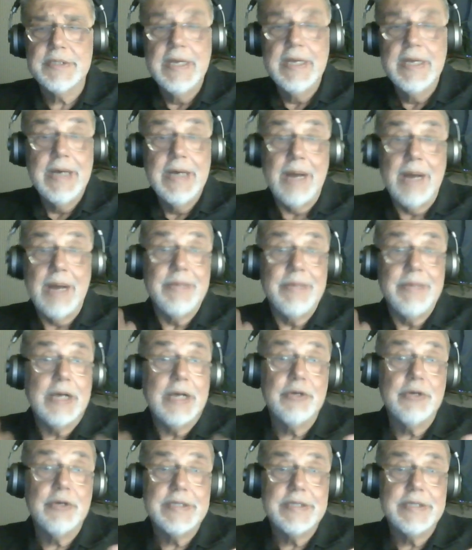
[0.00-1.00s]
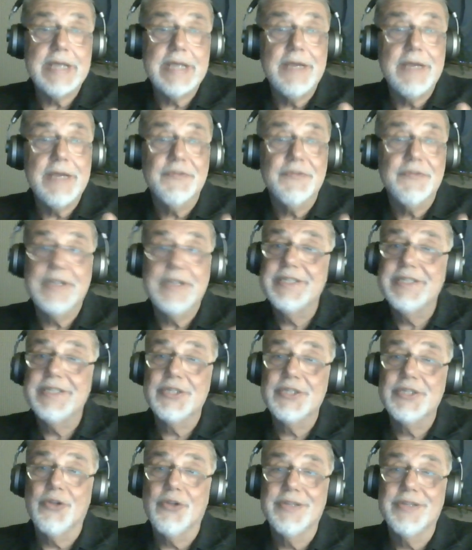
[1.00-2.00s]
I'm not going to say inflation is the
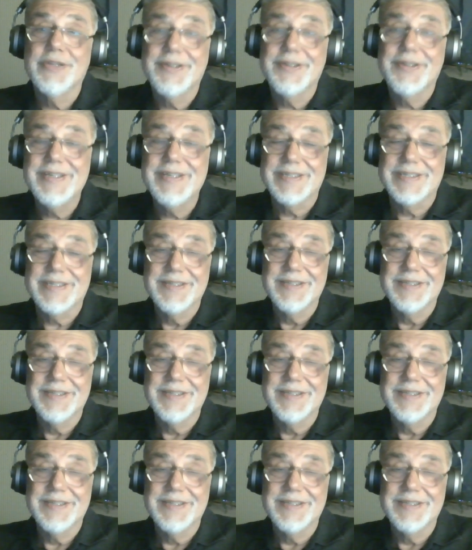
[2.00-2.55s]
only reason,